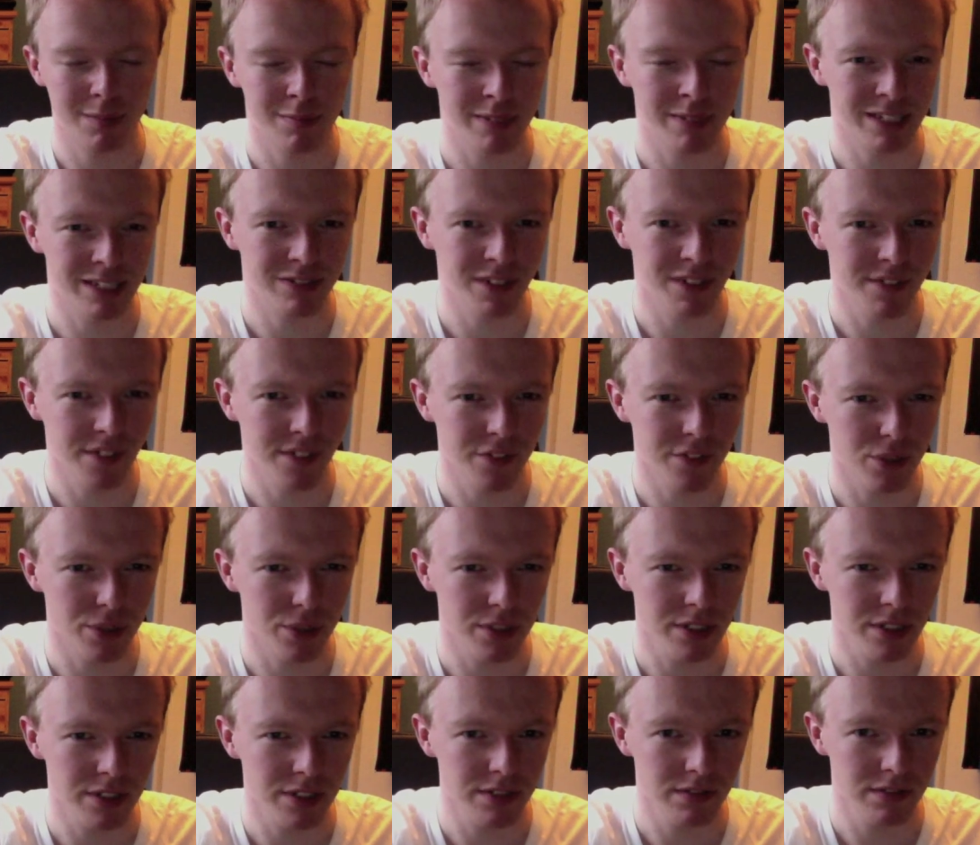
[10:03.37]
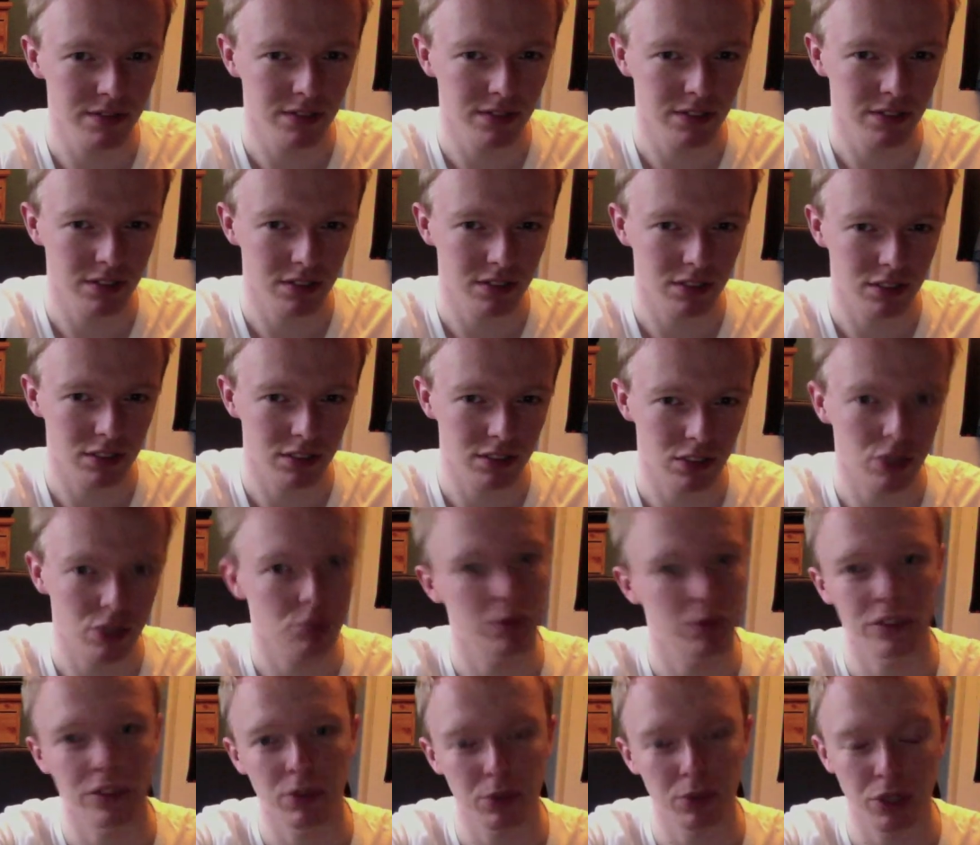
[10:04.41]
who made Grand Theft Auto, or
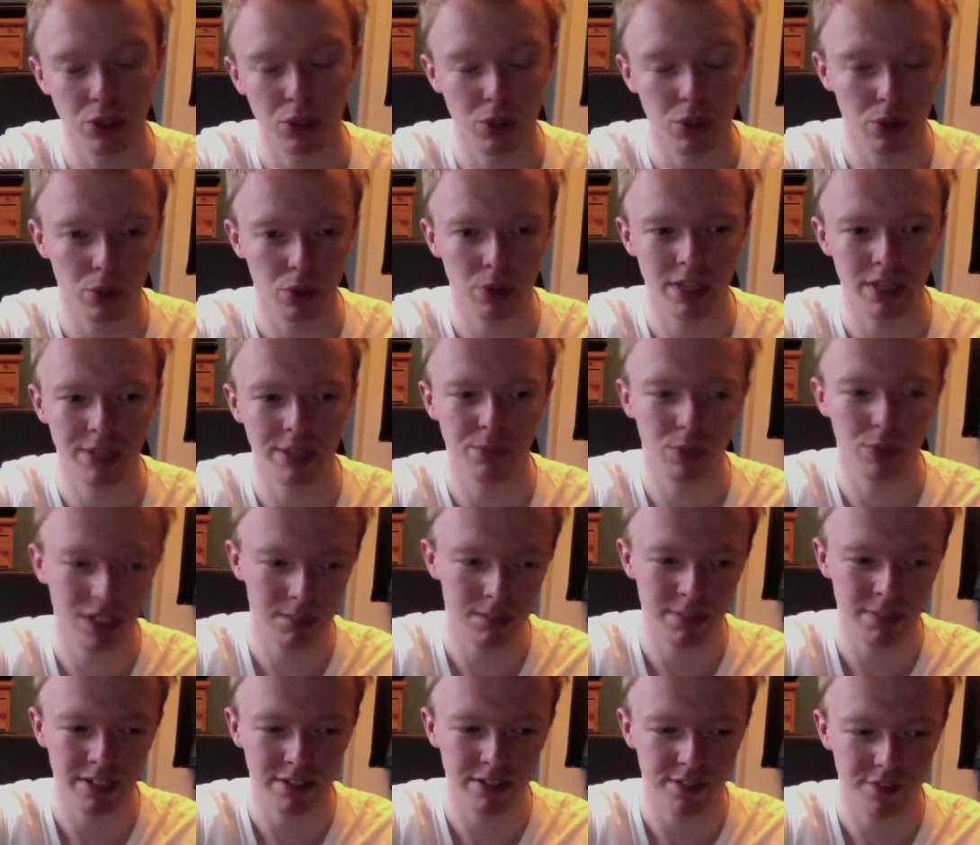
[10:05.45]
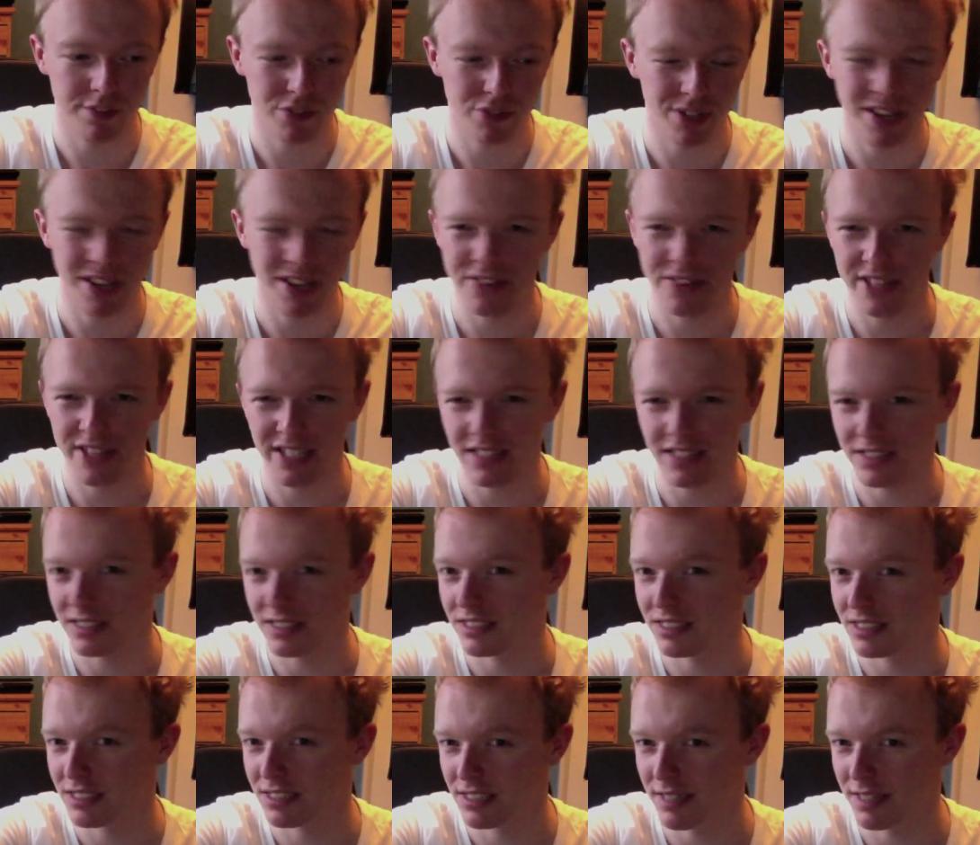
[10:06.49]
who they will make Grand Theft Auto, I think.
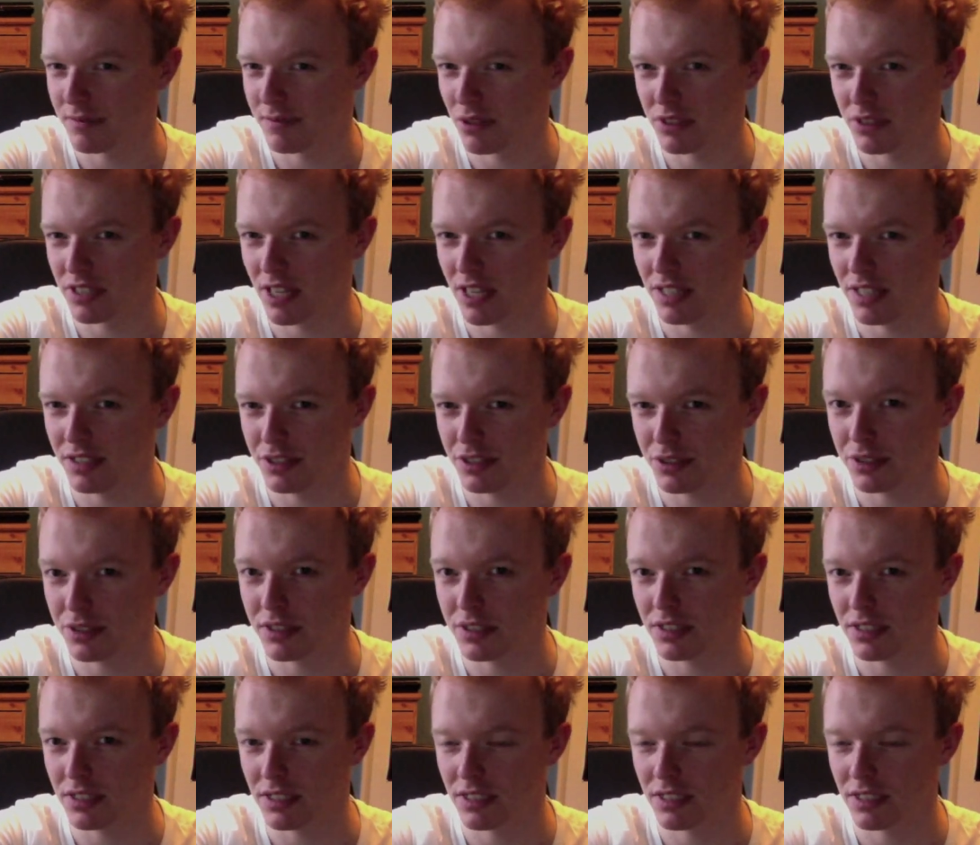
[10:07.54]
I'm not entirely sure.